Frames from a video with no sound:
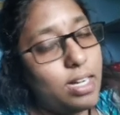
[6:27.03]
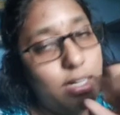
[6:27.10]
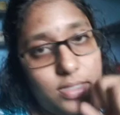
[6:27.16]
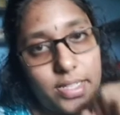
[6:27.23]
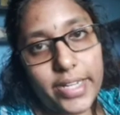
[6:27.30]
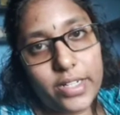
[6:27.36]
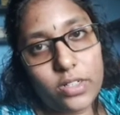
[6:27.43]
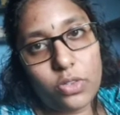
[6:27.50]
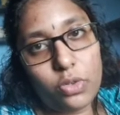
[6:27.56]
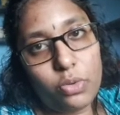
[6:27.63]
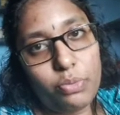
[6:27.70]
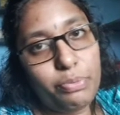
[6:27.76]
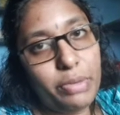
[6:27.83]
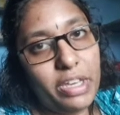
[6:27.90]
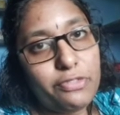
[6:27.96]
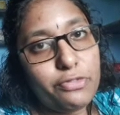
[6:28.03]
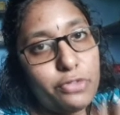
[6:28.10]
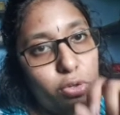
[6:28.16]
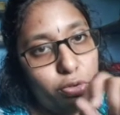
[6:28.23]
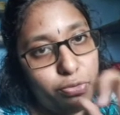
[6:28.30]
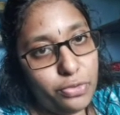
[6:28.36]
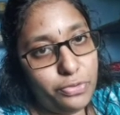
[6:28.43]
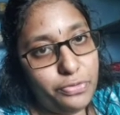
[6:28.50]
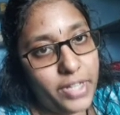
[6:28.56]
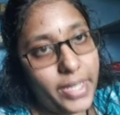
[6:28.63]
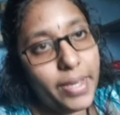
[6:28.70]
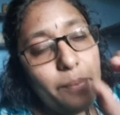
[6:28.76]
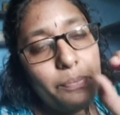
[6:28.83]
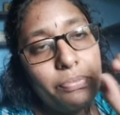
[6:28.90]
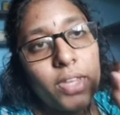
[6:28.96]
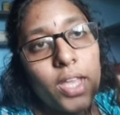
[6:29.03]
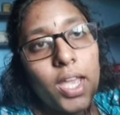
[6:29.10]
cytochrome P450.